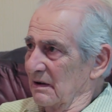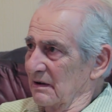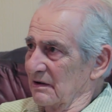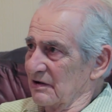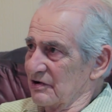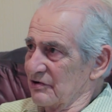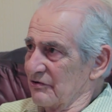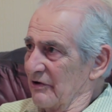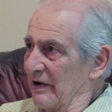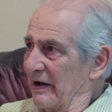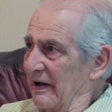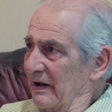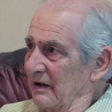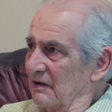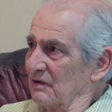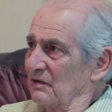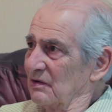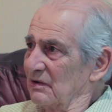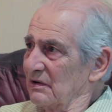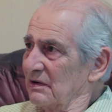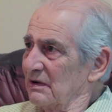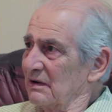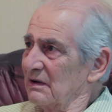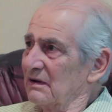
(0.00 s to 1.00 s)

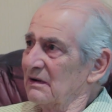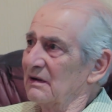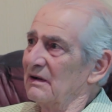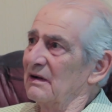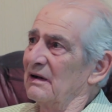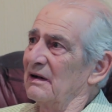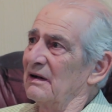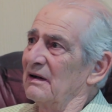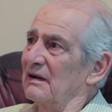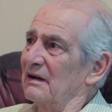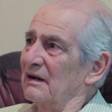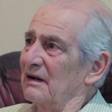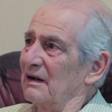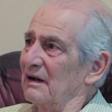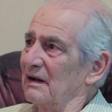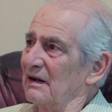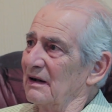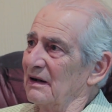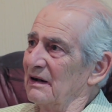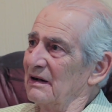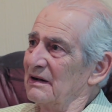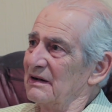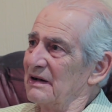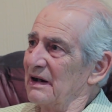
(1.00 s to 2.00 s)
strangled,
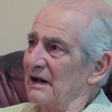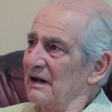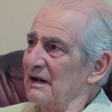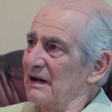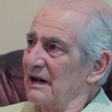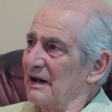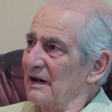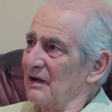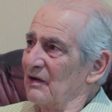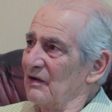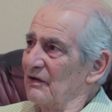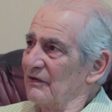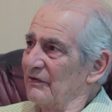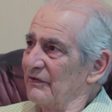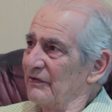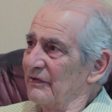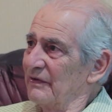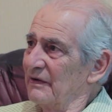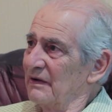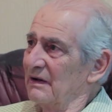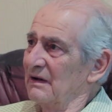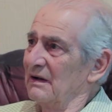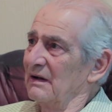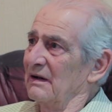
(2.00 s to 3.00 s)
and his head cut off
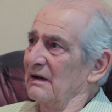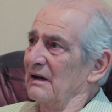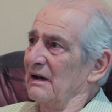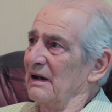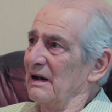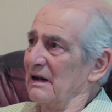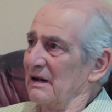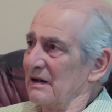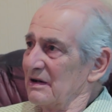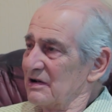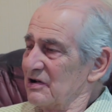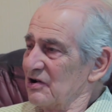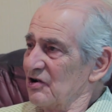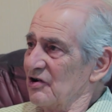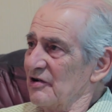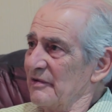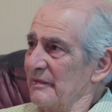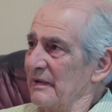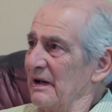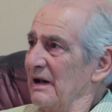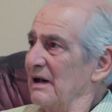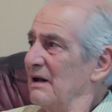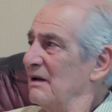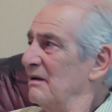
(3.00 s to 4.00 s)
in a
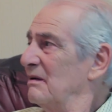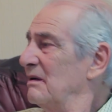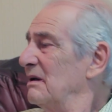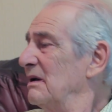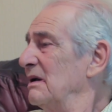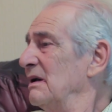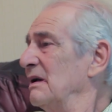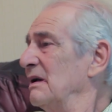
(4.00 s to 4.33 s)
ceremony. Now,